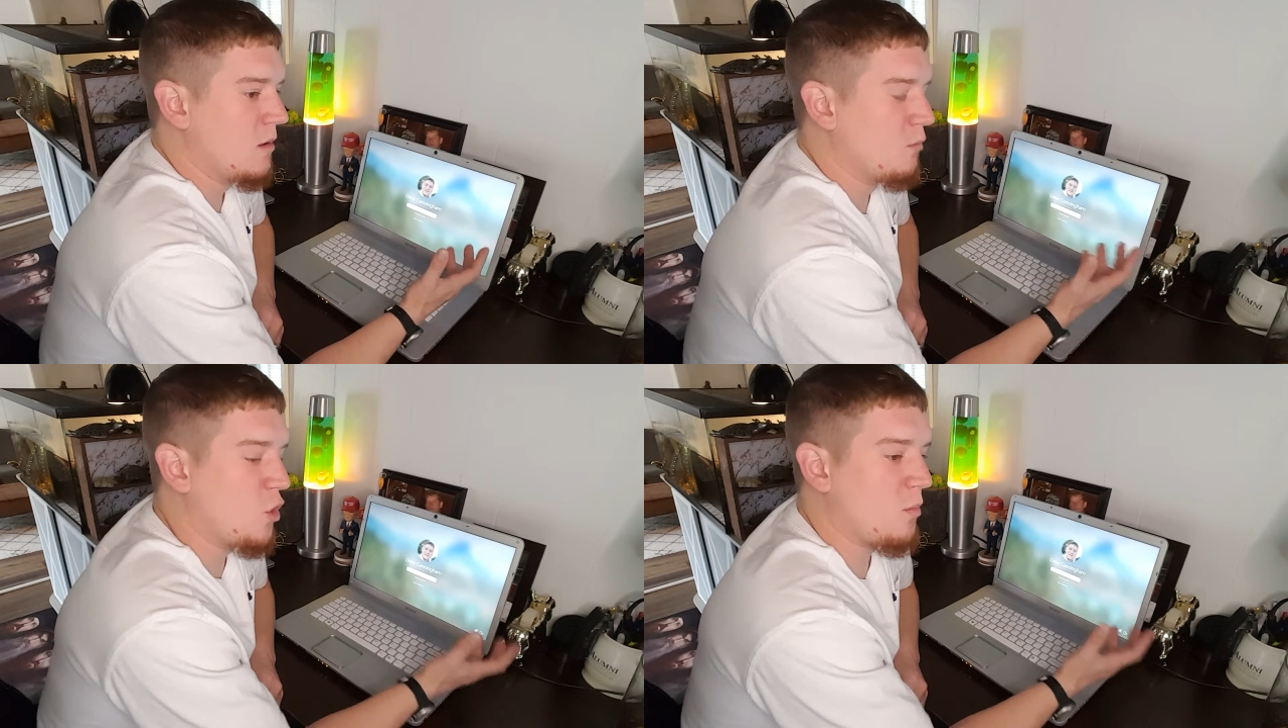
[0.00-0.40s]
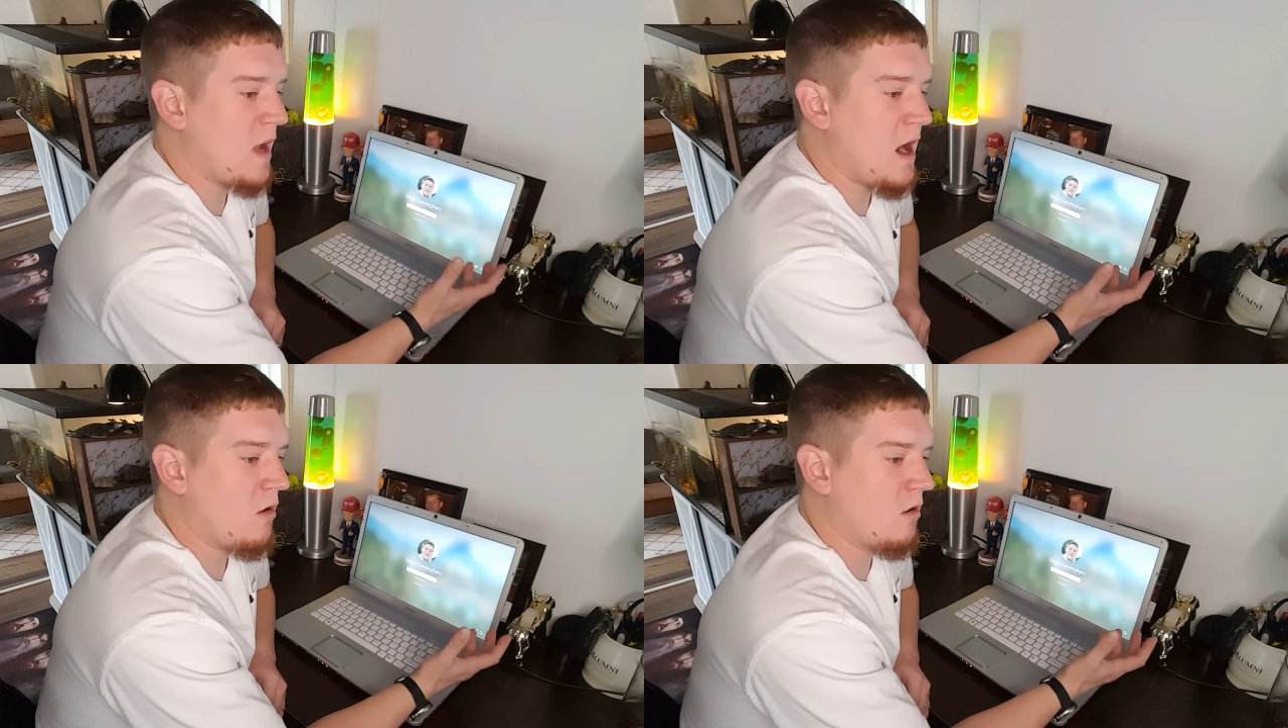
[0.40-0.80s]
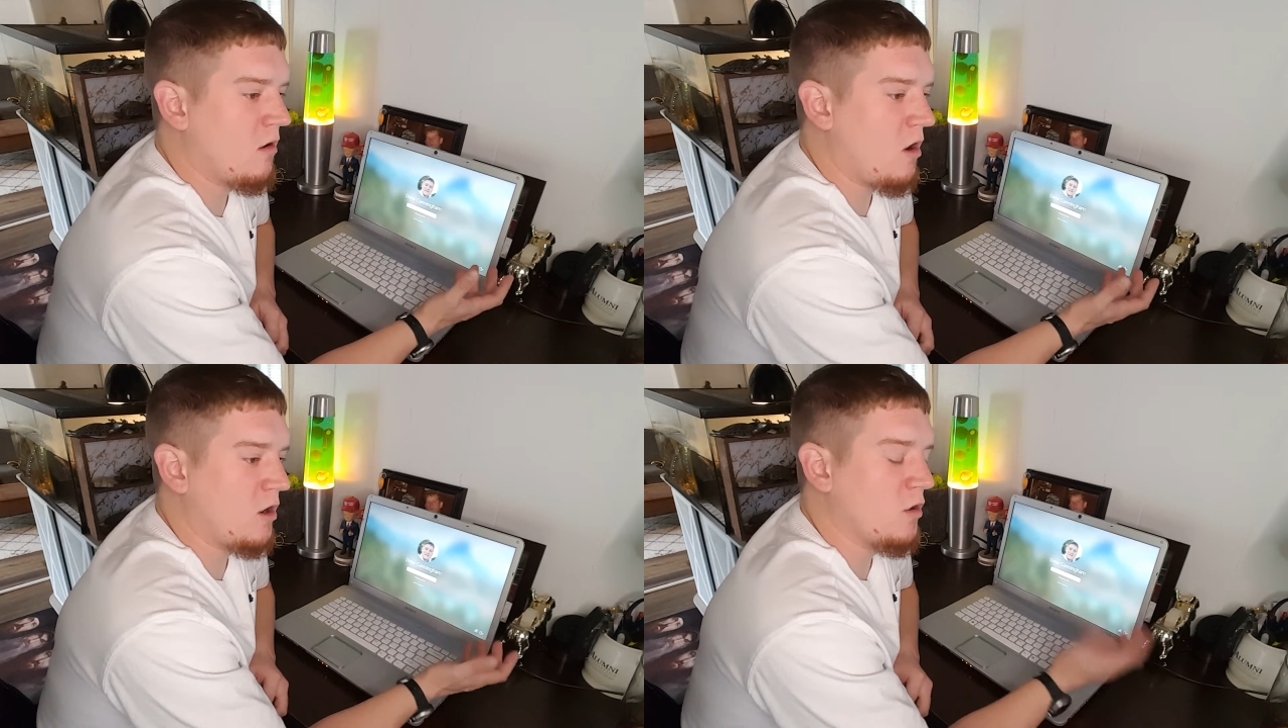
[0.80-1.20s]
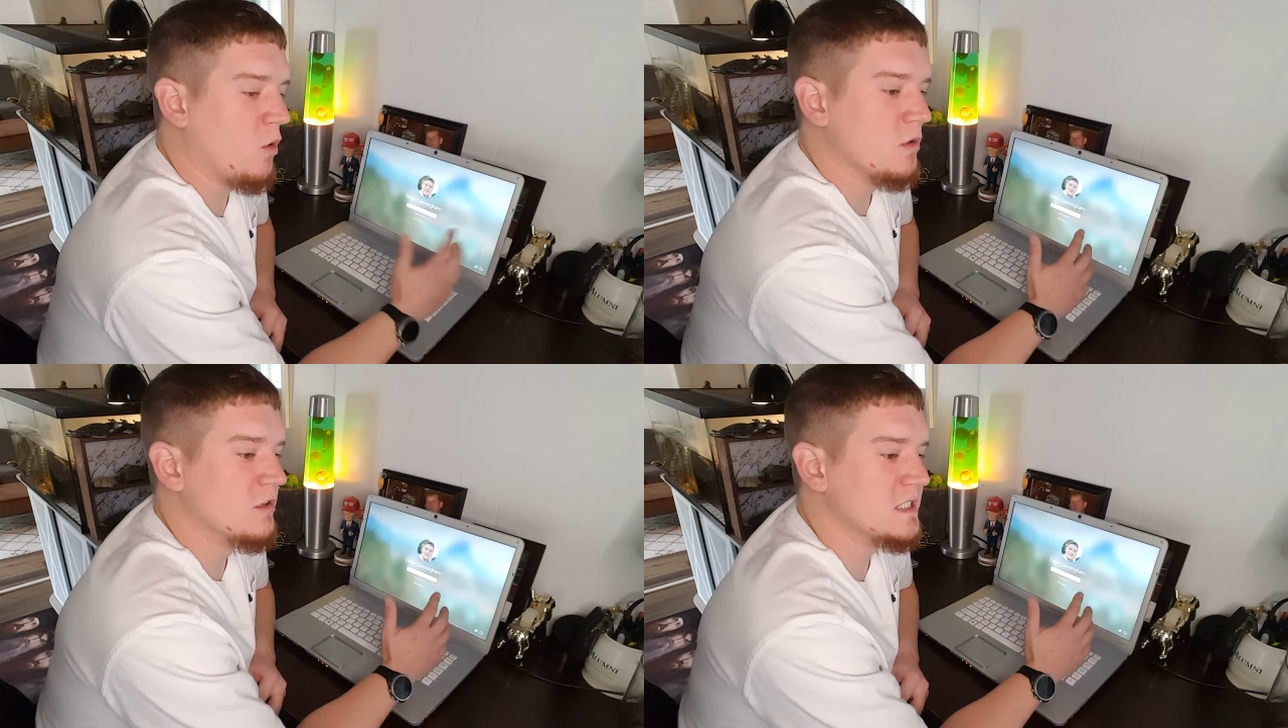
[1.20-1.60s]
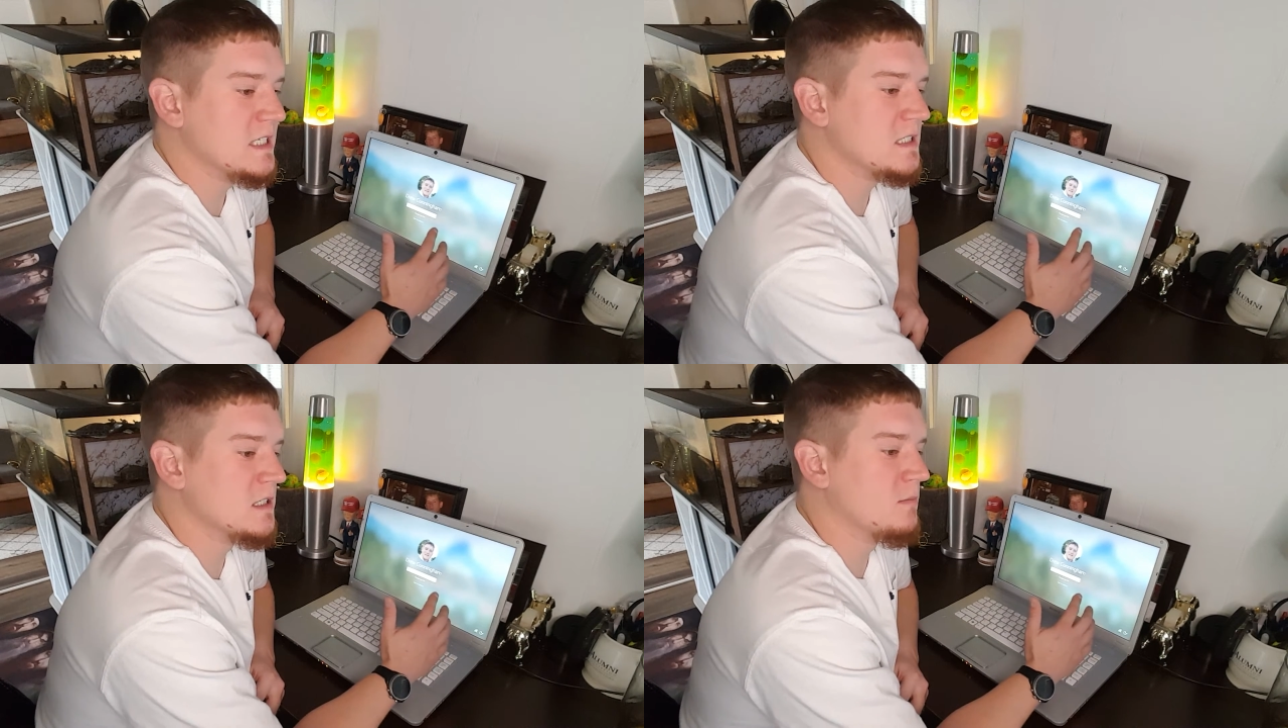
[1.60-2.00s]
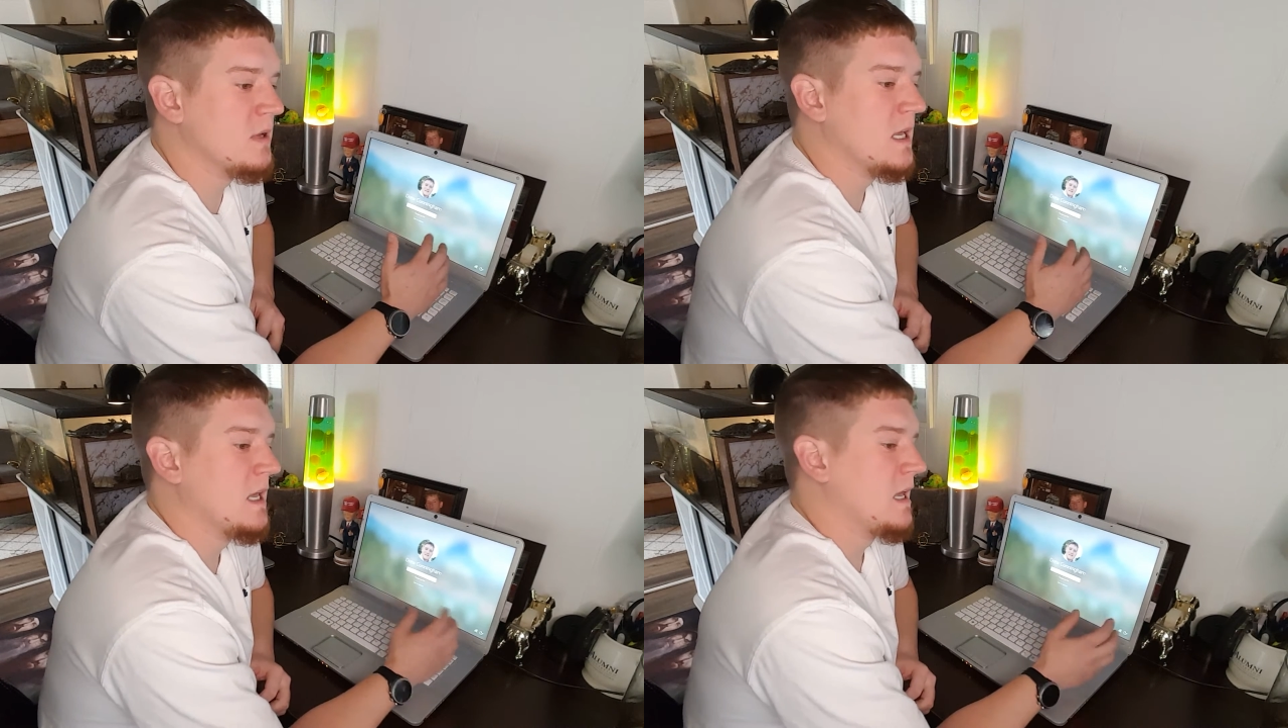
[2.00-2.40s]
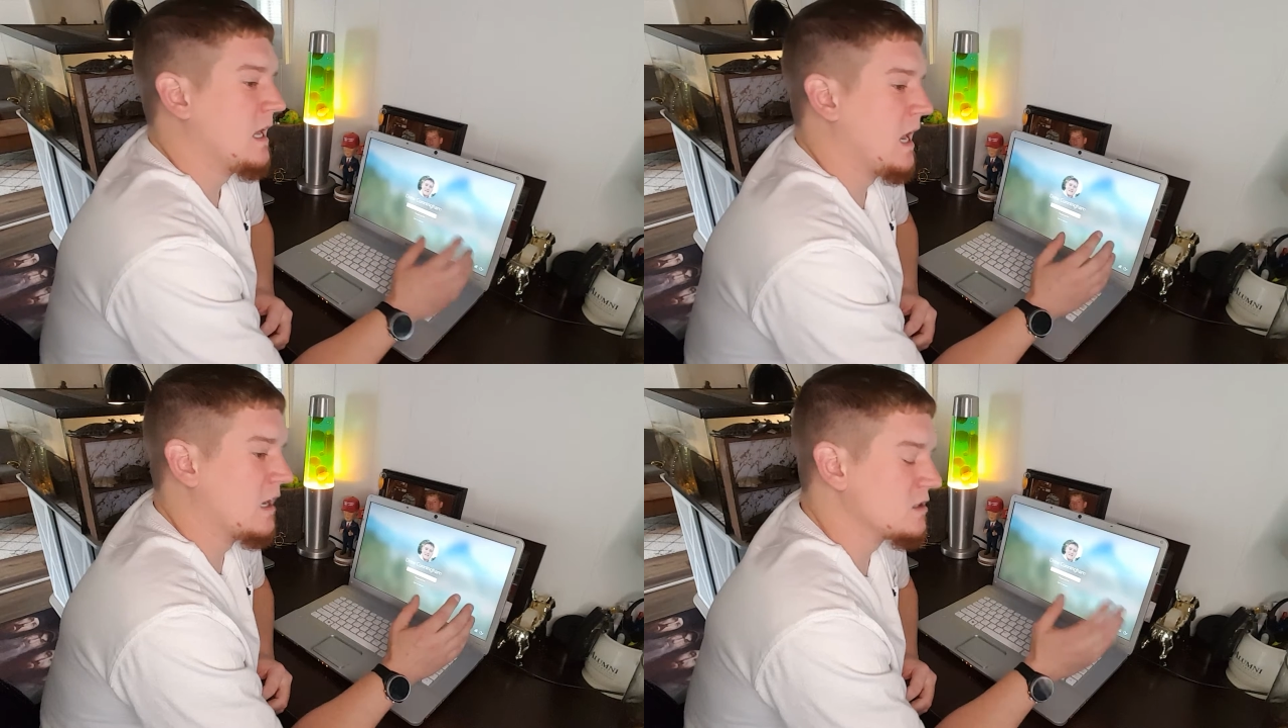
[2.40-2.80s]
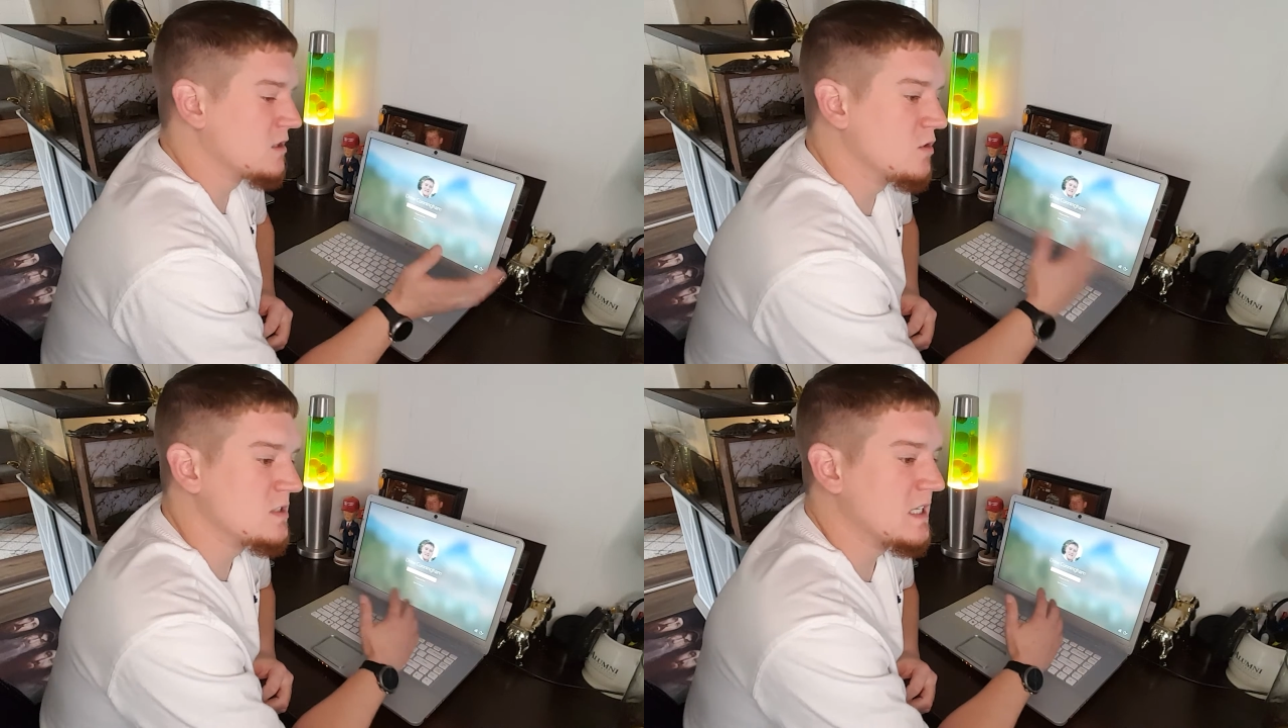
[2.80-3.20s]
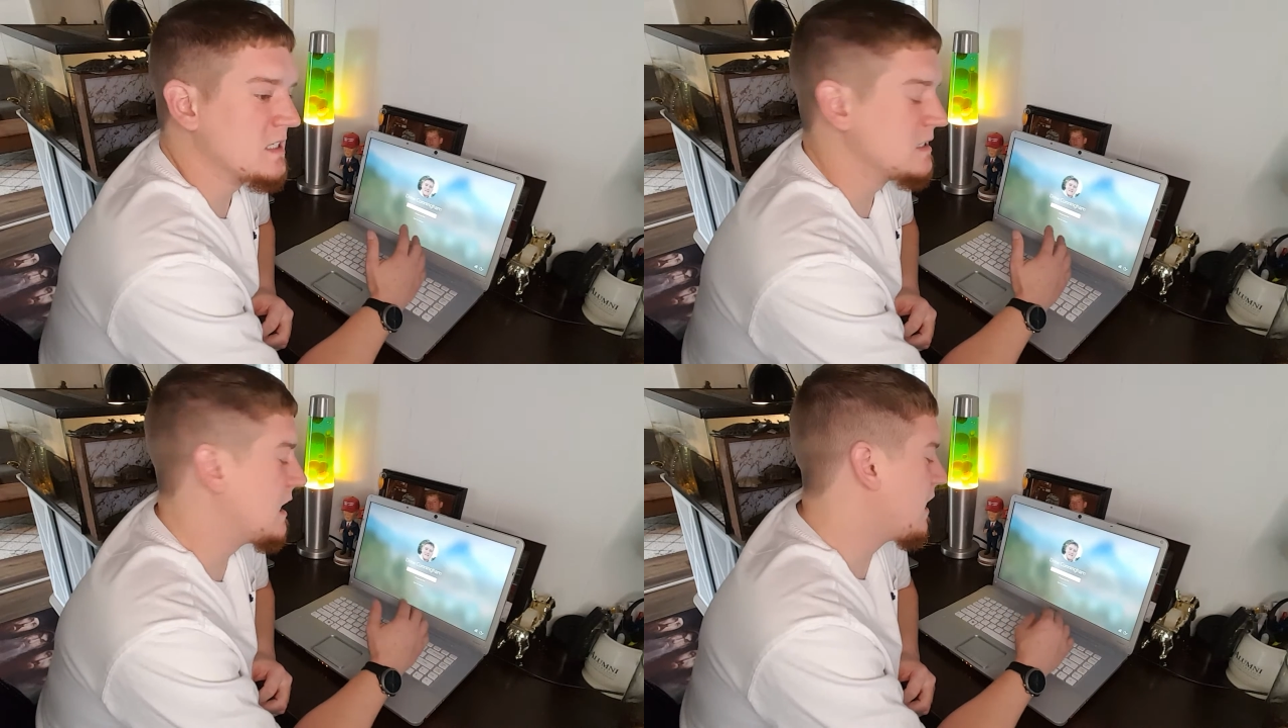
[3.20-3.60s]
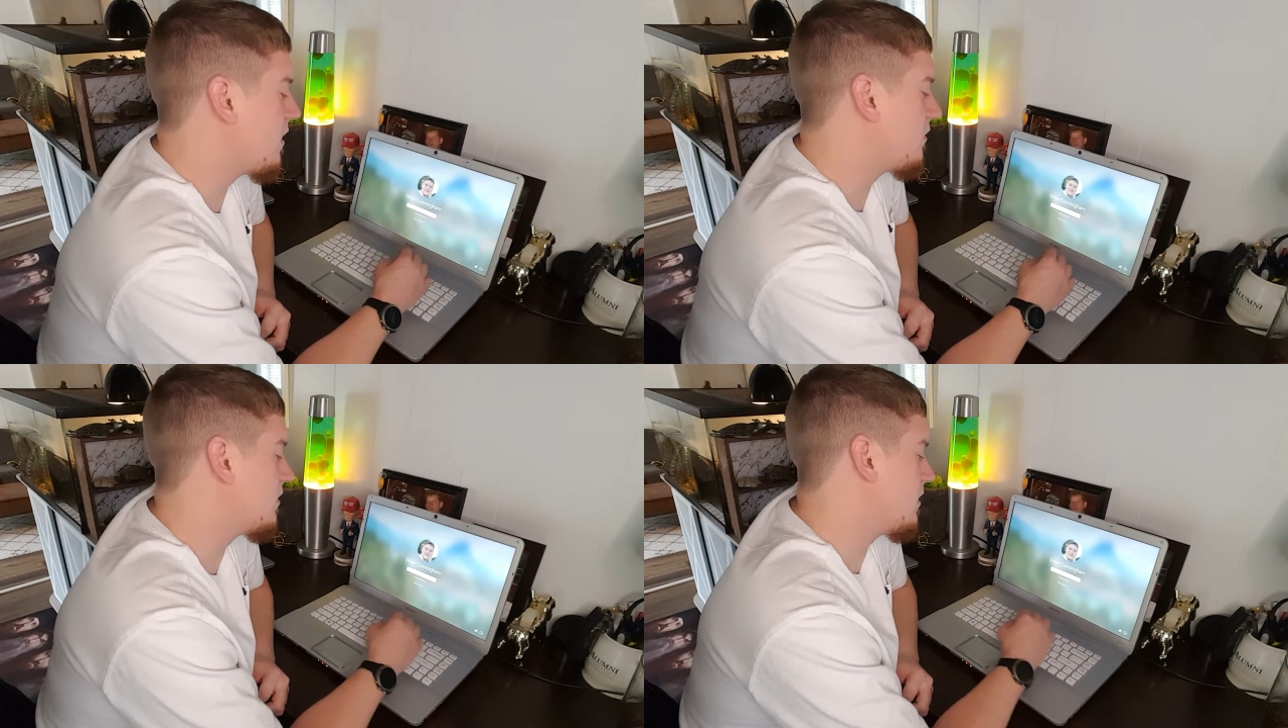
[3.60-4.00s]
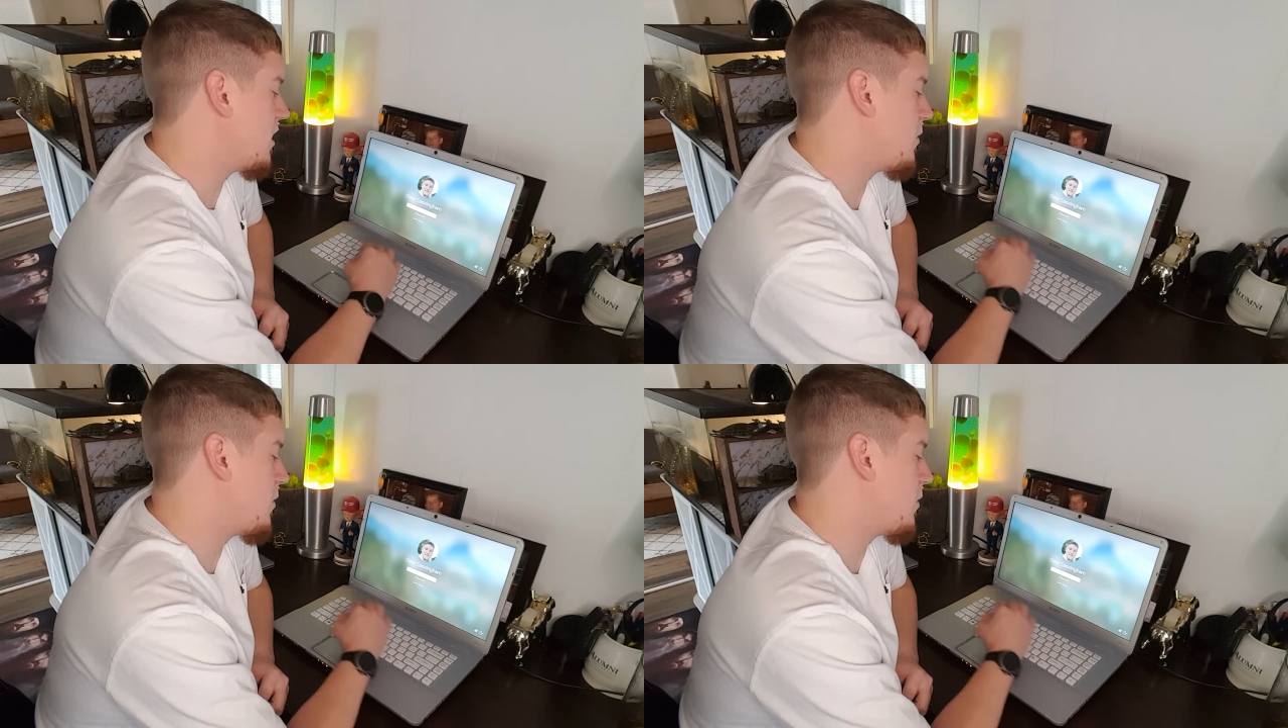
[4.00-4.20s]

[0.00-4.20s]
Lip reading: more power on an older system, and it slows things down.